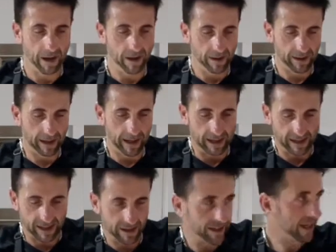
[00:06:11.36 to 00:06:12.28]
Okay,
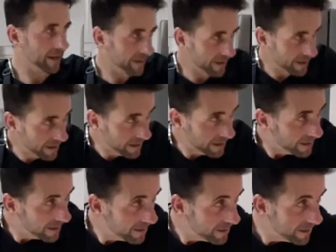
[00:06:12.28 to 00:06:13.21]
so it's in there,
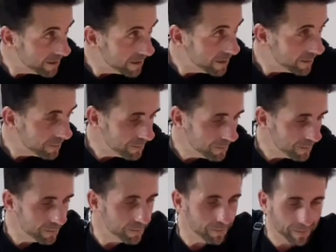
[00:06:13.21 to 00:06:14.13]

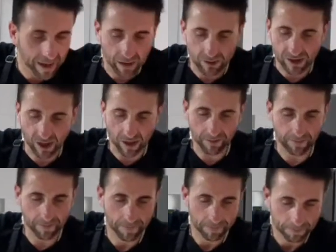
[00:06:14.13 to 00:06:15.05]
power's on.
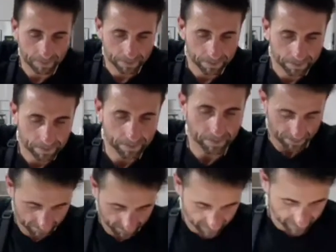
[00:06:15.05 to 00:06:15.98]

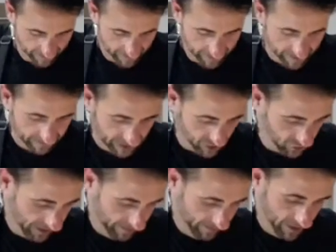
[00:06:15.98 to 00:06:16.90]
Let's make sure
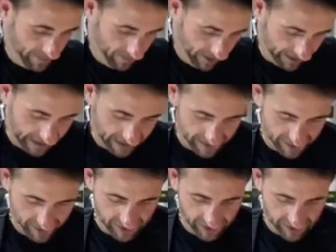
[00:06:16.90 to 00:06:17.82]
that my mic hasn't
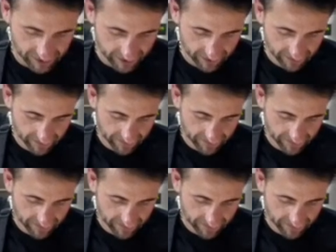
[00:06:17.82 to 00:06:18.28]
turned off.